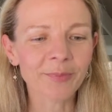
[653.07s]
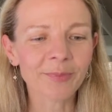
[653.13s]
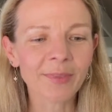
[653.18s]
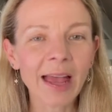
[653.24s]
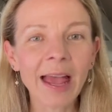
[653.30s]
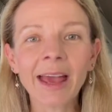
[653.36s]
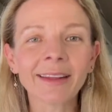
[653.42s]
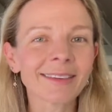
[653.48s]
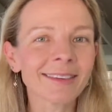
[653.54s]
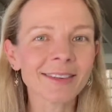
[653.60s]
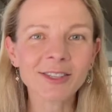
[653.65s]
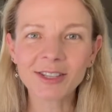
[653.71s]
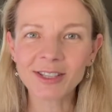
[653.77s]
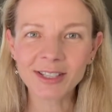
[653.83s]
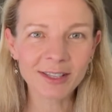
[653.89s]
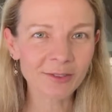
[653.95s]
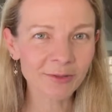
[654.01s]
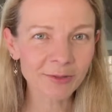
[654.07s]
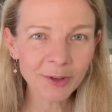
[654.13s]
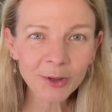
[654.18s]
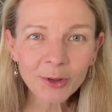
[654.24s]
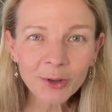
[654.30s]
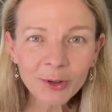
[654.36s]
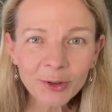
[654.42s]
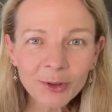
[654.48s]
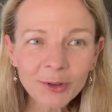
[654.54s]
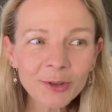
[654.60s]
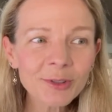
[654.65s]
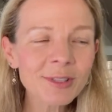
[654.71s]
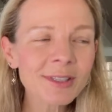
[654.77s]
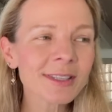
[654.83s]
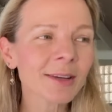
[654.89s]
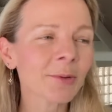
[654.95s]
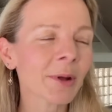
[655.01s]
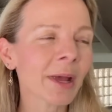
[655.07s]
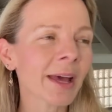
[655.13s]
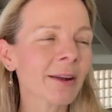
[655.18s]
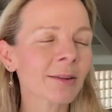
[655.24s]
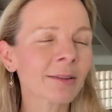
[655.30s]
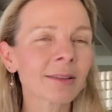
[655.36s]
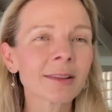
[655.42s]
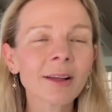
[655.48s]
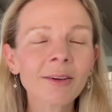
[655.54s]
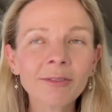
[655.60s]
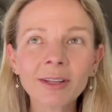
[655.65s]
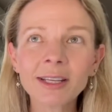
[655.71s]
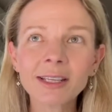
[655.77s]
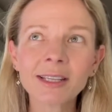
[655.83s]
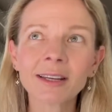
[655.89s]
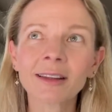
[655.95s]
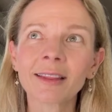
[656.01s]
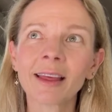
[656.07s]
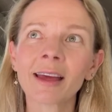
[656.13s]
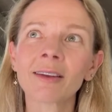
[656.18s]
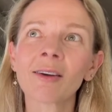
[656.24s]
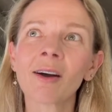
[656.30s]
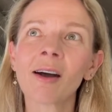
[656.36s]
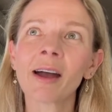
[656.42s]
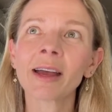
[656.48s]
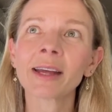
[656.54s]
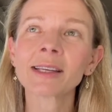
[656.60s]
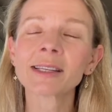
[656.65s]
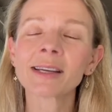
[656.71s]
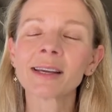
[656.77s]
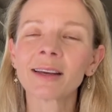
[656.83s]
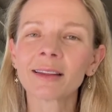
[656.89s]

and just the views, we had a lovely dinner that night.